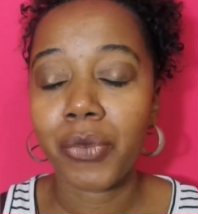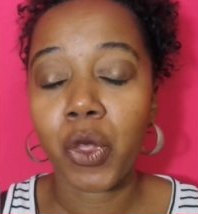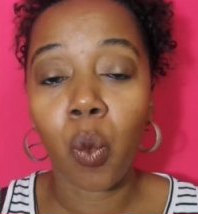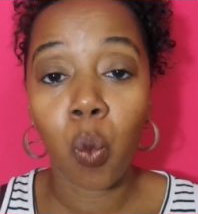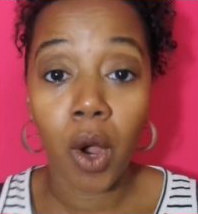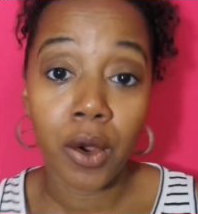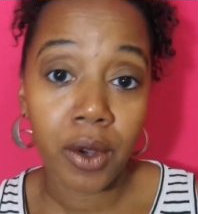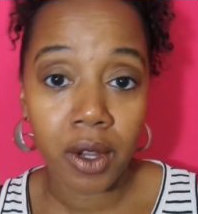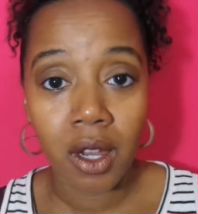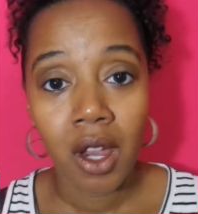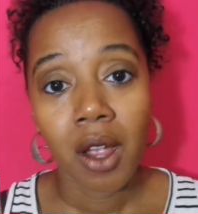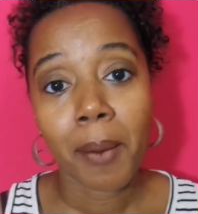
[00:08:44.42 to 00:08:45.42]
the
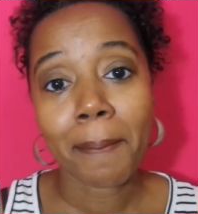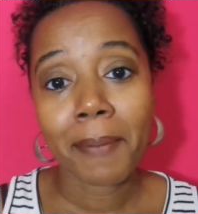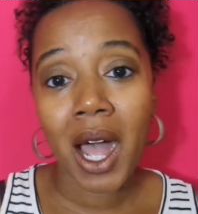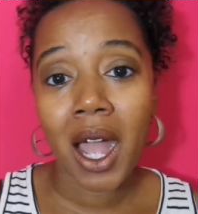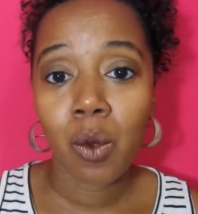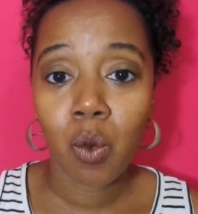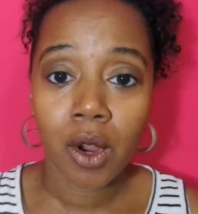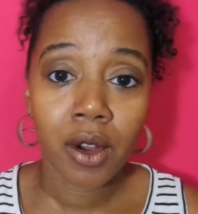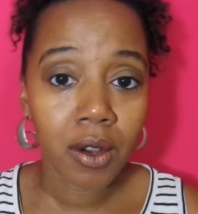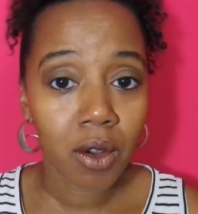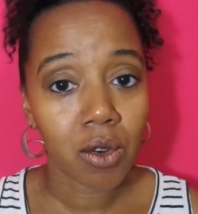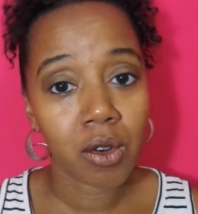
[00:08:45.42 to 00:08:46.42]
work, my
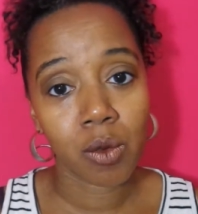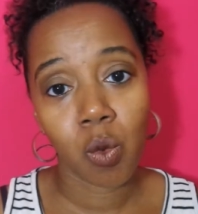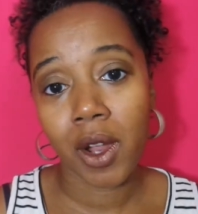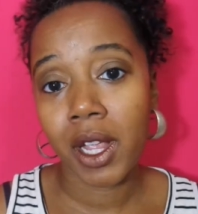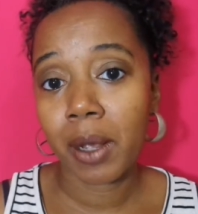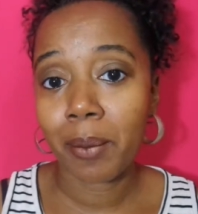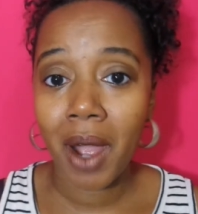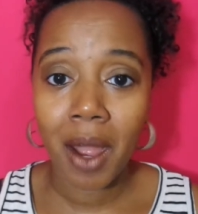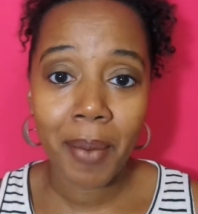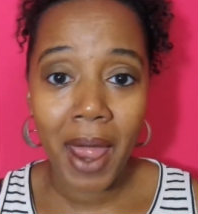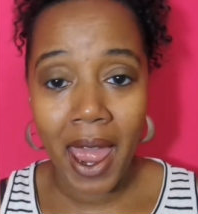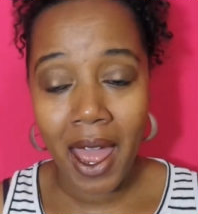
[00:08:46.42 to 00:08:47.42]
work, or working my
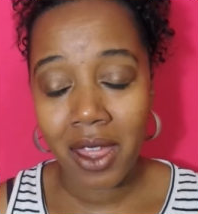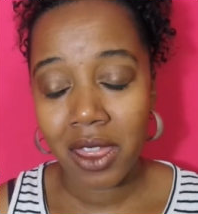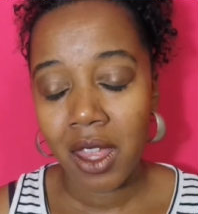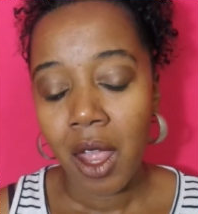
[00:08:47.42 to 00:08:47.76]
path.